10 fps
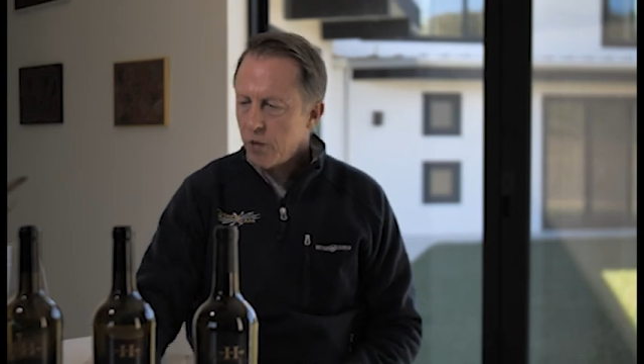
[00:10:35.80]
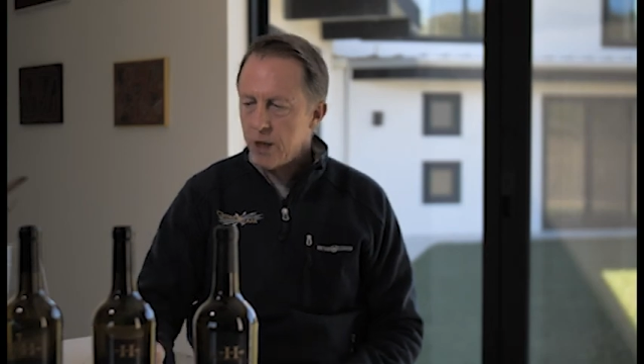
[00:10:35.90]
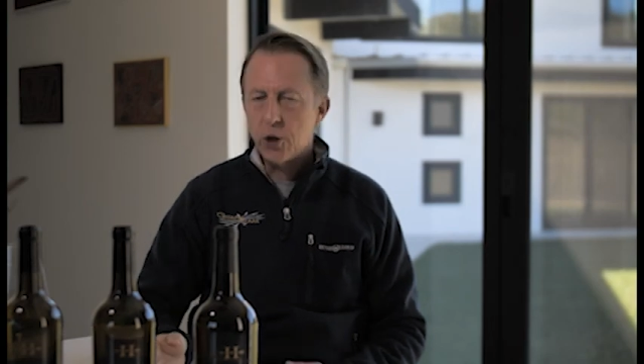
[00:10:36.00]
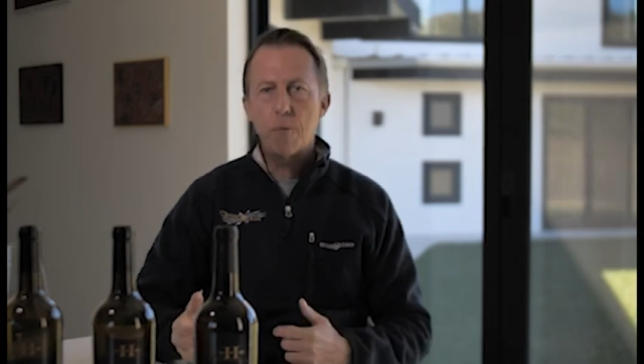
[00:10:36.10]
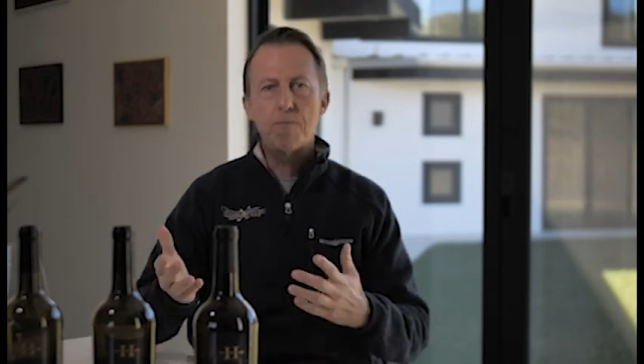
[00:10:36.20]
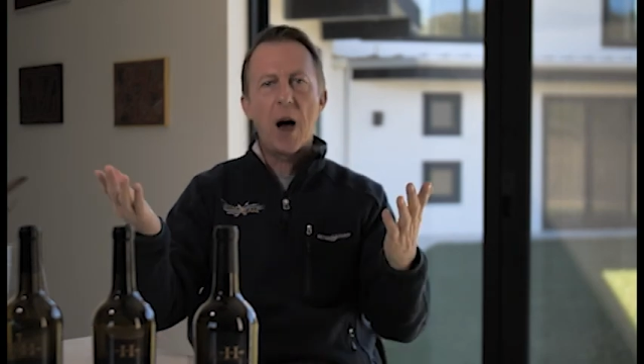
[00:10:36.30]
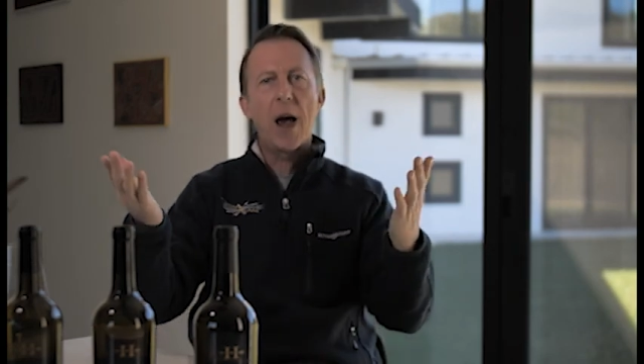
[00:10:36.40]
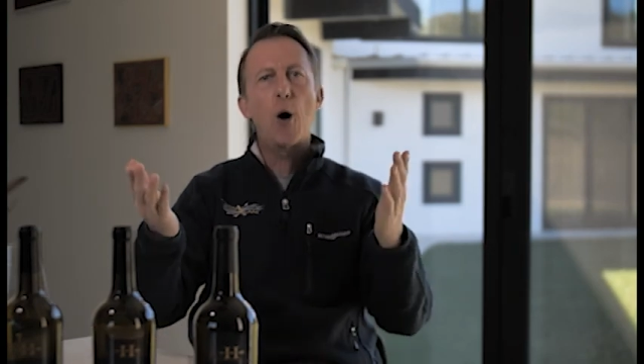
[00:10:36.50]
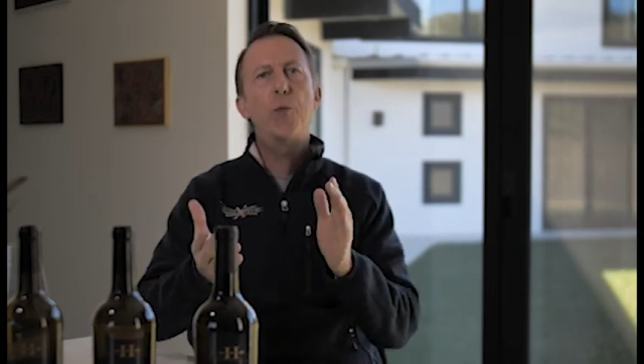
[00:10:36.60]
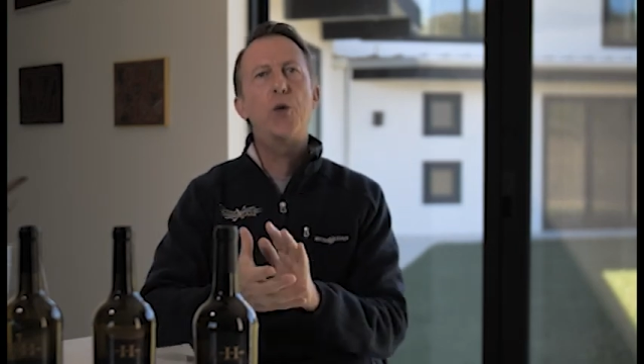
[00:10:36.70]
So I
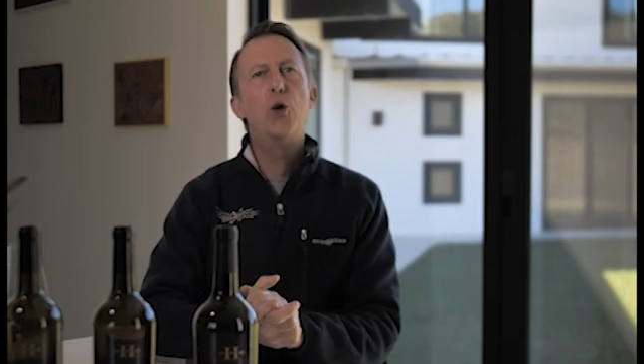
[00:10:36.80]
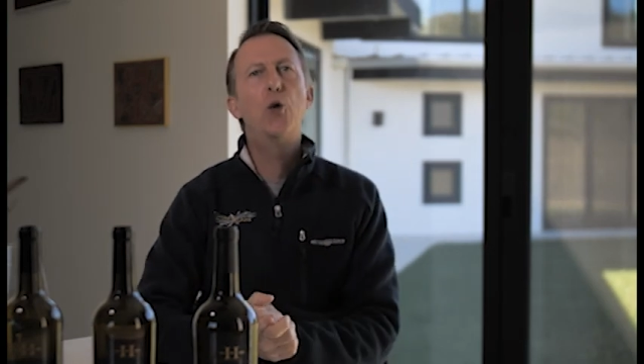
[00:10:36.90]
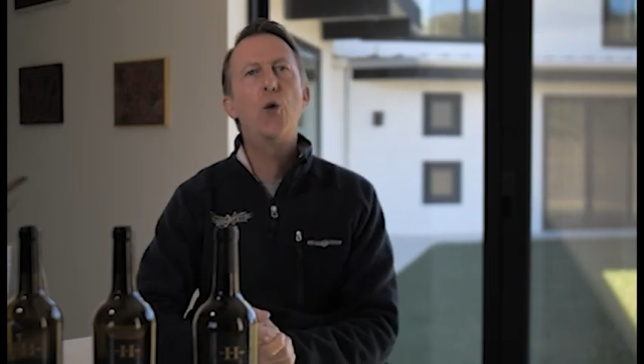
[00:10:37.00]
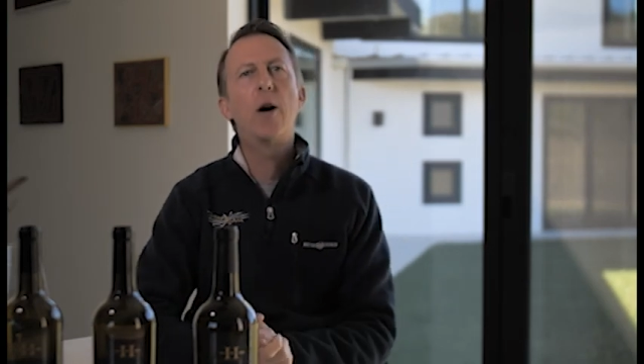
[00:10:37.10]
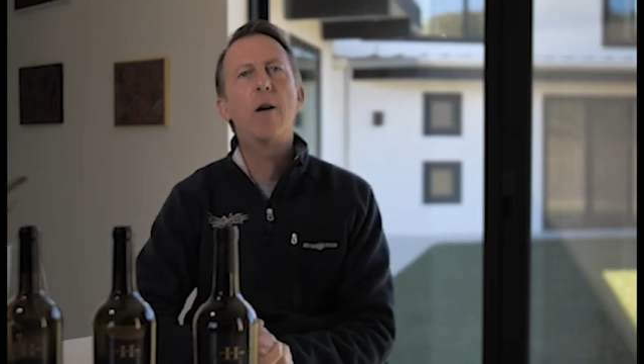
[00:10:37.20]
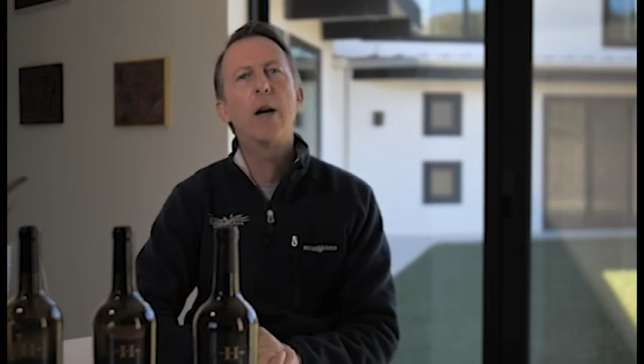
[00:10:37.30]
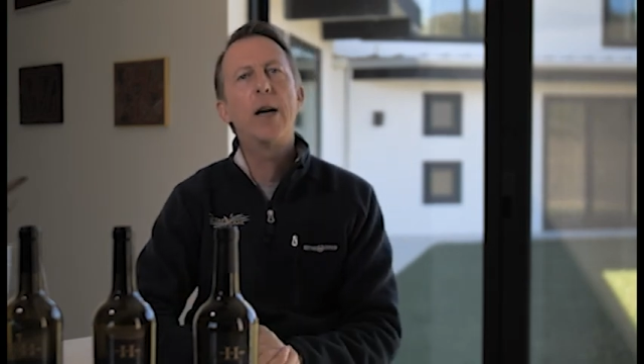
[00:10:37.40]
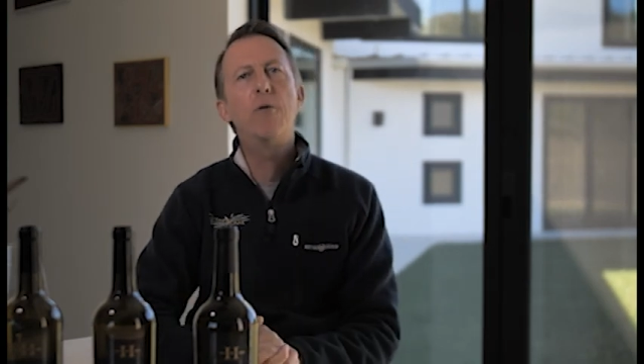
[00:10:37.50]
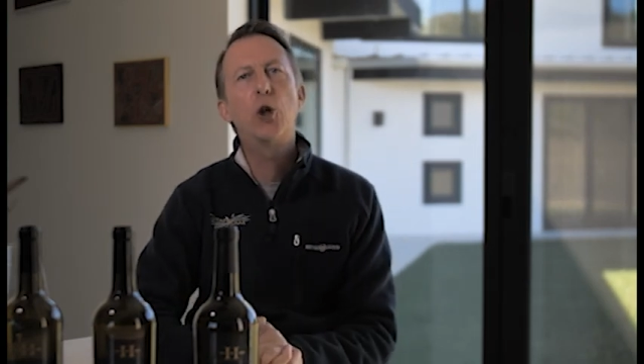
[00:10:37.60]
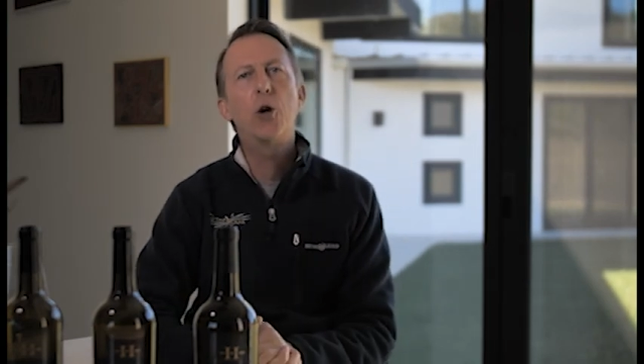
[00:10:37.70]
hope you
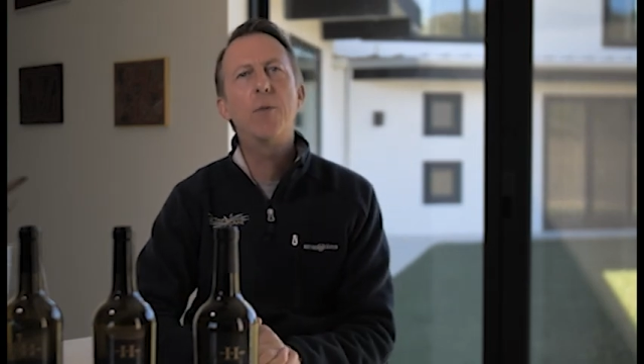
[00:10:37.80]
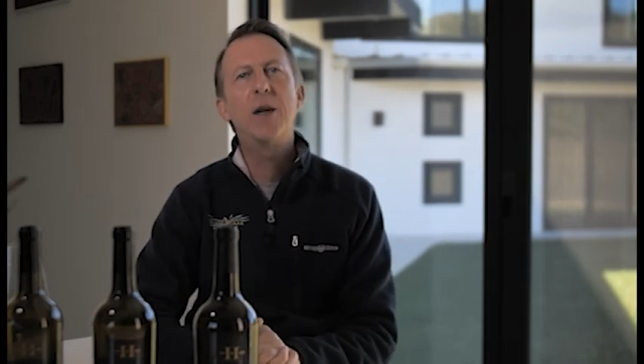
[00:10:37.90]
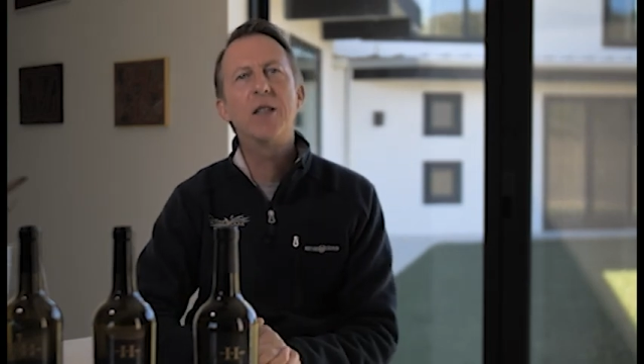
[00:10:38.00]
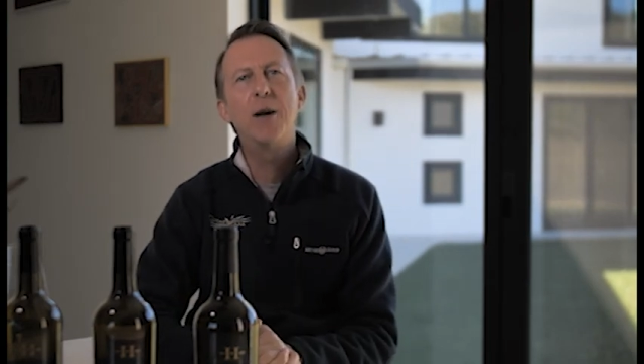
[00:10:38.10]
enjoy them as